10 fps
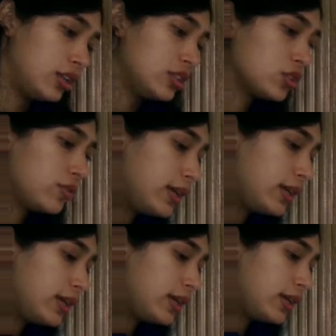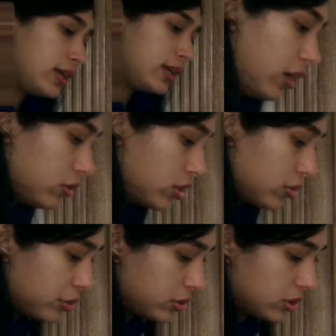Let's go ahead and talk about the
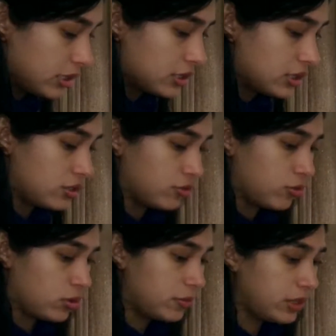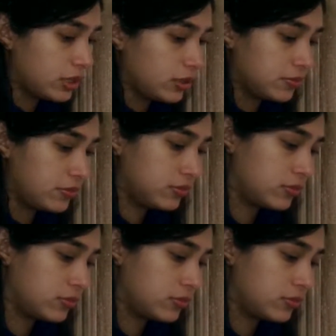percentage formula.